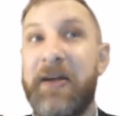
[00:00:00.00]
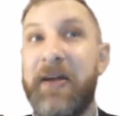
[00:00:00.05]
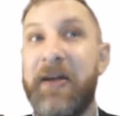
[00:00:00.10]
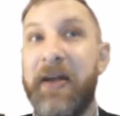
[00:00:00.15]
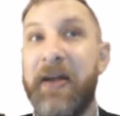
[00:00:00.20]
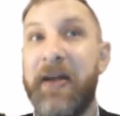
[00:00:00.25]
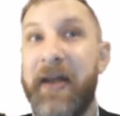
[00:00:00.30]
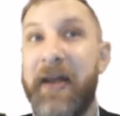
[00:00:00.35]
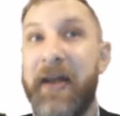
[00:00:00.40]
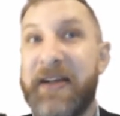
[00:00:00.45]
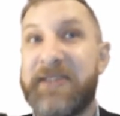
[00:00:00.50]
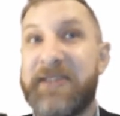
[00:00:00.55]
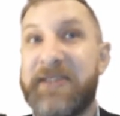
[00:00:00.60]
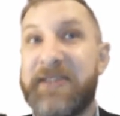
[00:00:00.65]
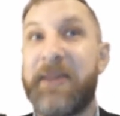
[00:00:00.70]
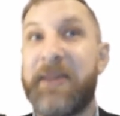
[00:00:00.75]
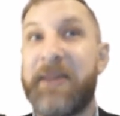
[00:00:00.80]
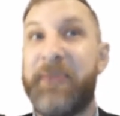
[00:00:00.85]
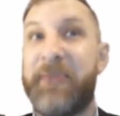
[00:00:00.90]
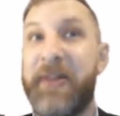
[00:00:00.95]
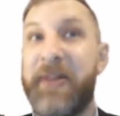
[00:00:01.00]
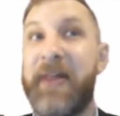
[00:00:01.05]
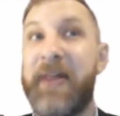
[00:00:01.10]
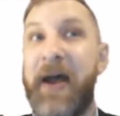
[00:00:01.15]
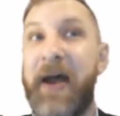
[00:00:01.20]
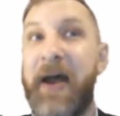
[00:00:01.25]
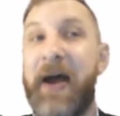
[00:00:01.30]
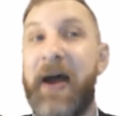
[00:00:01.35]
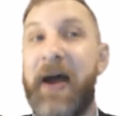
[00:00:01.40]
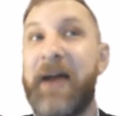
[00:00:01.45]
accepted that
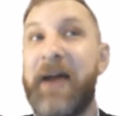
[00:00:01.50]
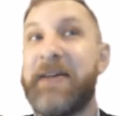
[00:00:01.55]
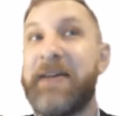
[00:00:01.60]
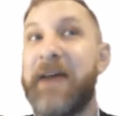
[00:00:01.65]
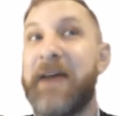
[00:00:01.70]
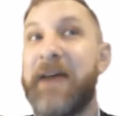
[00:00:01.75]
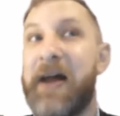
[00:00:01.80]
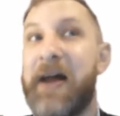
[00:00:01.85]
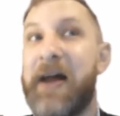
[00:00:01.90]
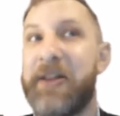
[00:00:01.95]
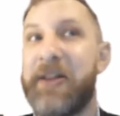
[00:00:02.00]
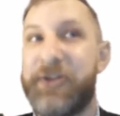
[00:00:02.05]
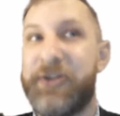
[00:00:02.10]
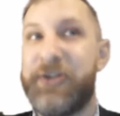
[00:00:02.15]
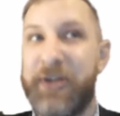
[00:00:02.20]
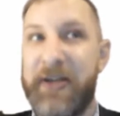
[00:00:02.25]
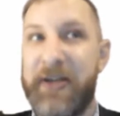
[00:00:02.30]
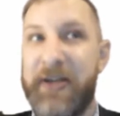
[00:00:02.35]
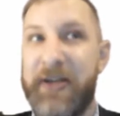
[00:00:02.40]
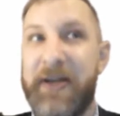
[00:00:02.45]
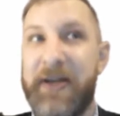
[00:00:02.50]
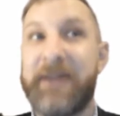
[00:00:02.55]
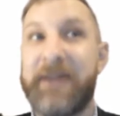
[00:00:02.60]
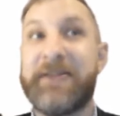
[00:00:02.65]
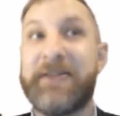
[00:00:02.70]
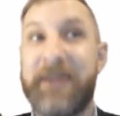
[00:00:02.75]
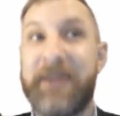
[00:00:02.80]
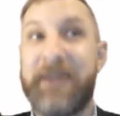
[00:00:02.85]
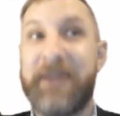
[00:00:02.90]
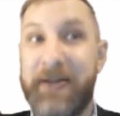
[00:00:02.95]
ideology
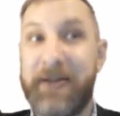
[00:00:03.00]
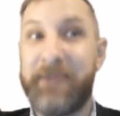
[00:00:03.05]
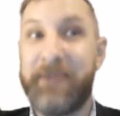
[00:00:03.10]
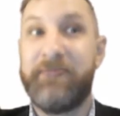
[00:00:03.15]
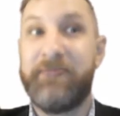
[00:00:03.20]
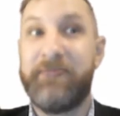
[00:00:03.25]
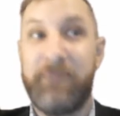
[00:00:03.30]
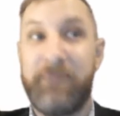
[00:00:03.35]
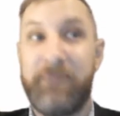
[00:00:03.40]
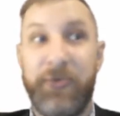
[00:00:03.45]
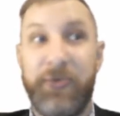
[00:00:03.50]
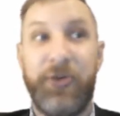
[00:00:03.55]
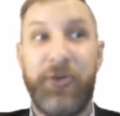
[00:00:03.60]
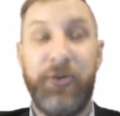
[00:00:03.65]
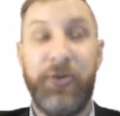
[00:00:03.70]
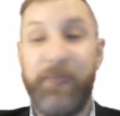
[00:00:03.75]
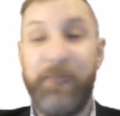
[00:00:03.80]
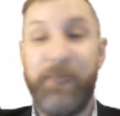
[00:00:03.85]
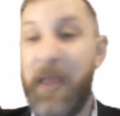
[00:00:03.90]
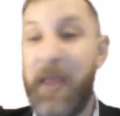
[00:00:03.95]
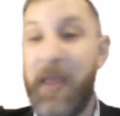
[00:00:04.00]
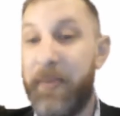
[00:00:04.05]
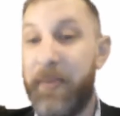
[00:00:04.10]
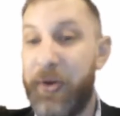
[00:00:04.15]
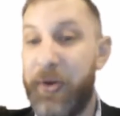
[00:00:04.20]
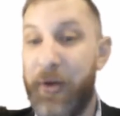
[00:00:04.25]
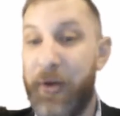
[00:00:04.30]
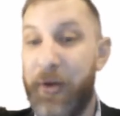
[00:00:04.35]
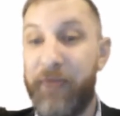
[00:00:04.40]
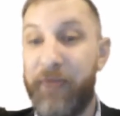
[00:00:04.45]
until maybe you
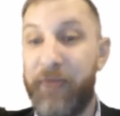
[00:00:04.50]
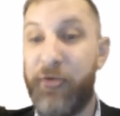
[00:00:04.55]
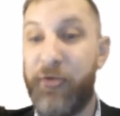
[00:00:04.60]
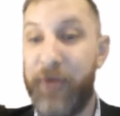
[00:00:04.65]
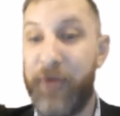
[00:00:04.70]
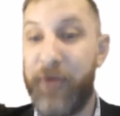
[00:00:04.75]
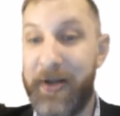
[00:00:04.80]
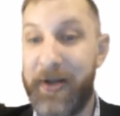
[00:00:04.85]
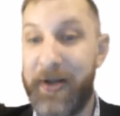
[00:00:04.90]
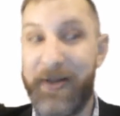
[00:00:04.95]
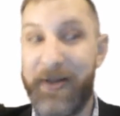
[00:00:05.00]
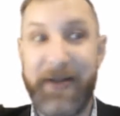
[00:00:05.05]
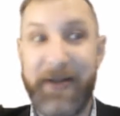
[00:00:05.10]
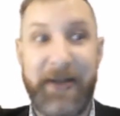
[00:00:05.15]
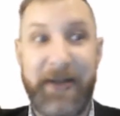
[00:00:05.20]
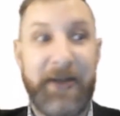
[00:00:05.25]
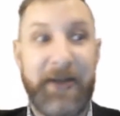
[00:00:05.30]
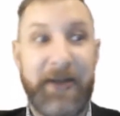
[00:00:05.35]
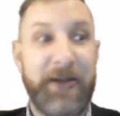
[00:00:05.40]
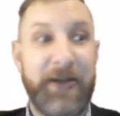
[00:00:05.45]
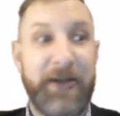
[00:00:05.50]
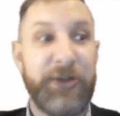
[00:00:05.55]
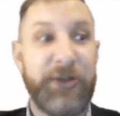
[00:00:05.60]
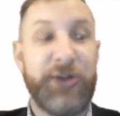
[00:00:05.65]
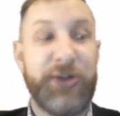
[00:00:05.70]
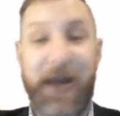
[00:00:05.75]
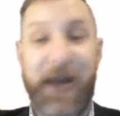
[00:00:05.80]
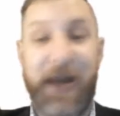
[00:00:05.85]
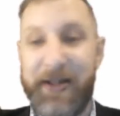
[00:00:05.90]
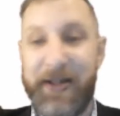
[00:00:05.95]
have critically
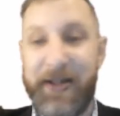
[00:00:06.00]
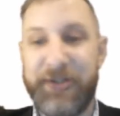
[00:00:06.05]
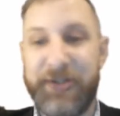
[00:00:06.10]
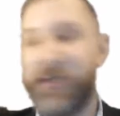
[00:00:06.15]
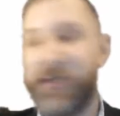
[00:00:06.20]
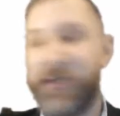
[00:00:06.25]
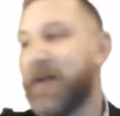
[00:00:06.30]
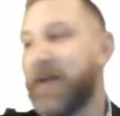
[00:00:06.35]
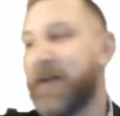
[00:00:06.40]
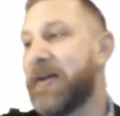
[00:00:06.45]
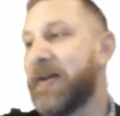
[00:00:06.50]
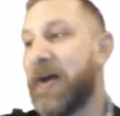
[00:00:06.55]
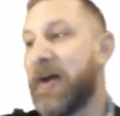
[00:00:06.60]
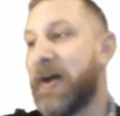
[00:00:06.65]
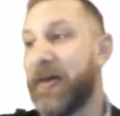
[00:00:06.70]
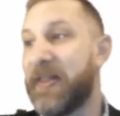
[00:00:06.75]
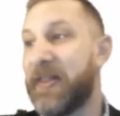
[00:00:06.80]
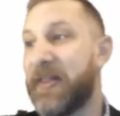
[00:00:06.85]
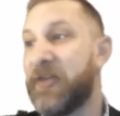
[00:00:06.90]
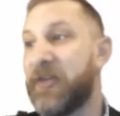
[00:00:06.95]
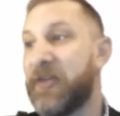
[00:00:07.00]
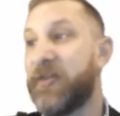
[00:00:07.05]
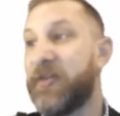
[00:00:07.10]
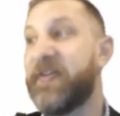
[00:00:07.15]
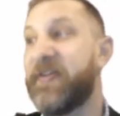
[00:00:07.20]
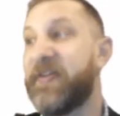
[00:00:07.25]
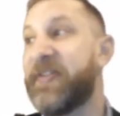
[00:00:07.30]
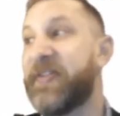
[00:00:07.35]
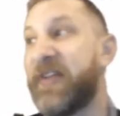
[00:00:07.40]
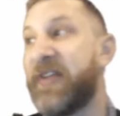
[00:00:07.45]
challenged it. Now, at the
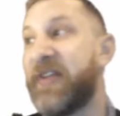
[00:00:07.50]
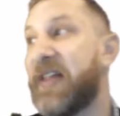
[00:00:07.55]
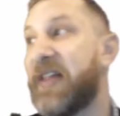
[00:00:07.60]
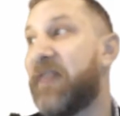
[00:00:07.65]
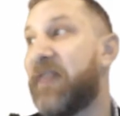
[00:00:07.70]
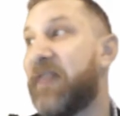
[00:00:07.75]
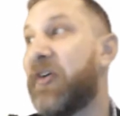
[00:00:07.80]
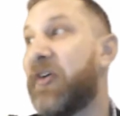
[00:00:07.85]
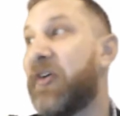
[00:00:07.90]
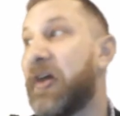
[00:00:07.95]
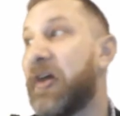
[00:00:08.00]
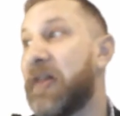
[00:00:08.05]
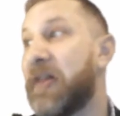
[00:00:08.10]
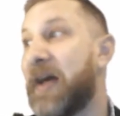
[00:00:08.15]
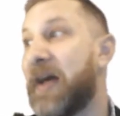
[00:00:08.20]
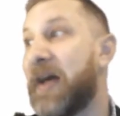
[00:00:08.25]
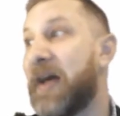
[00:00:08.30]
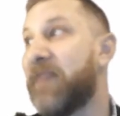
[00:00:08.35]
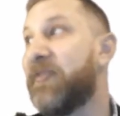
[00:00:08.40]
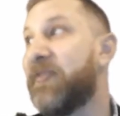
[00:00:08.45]
university level, a lot of